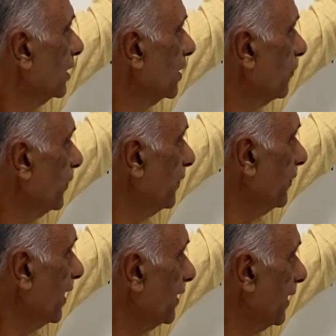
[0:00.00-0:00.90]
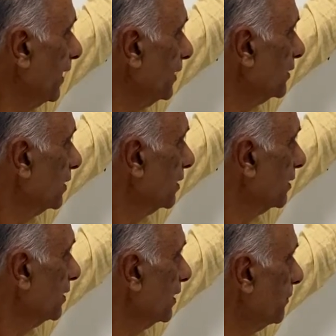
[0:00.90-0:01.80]
the V-WAC gauge,
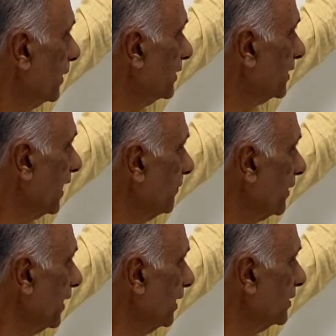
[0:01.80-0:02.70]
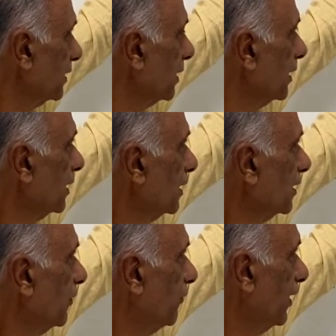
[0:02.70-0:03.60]
the bridge cam gauge,
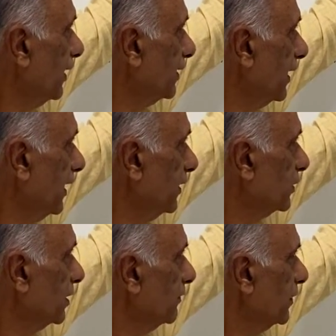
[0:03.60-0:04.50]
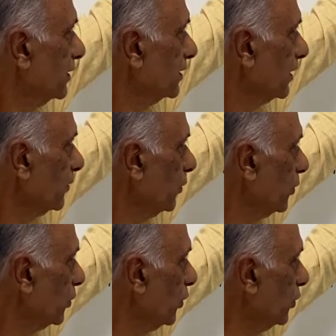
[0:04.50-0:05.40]
the fillet gauge which is a no,
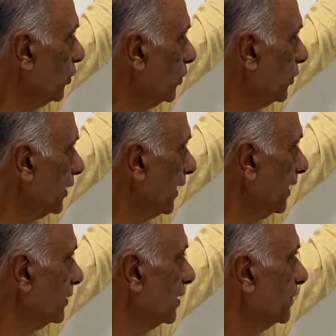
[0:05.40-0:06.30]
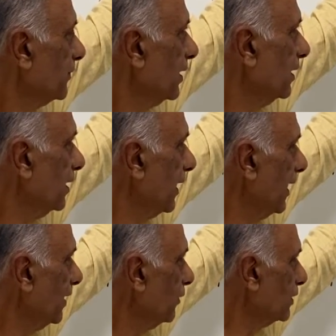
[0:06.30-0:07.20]
go no go gauge uh,
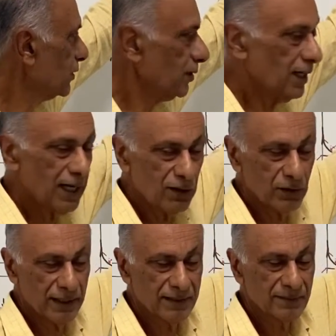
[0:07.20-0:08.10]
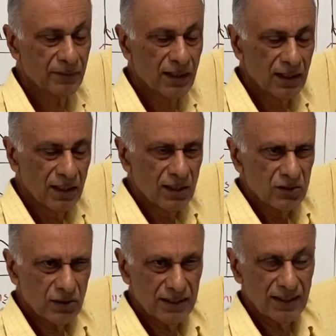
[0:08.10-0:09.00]
and also the high low gauge.
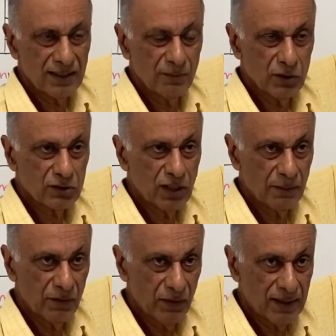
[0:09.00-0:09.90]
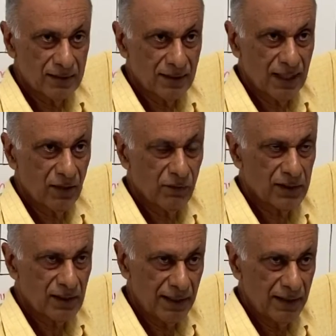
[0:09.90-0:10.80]
So these are the most common ones and
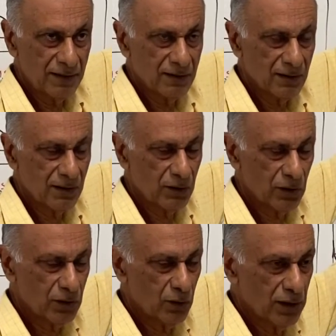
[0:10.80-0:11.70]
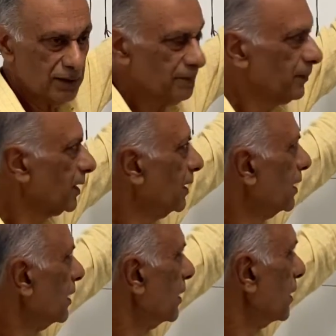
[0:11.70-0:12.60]
obviously you know a ruler.
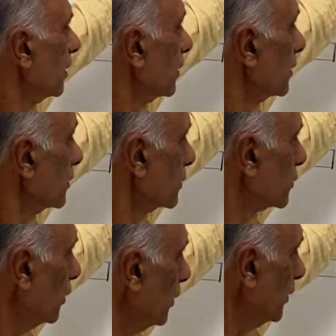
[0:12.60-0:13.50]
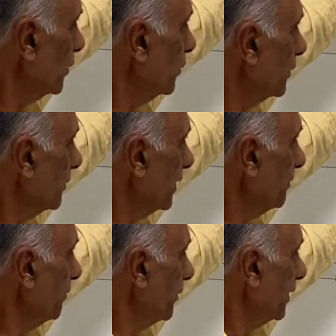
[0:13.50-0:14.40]
So you
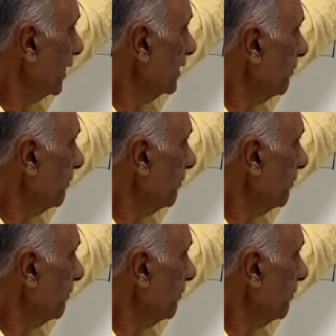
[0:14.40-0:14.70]
take the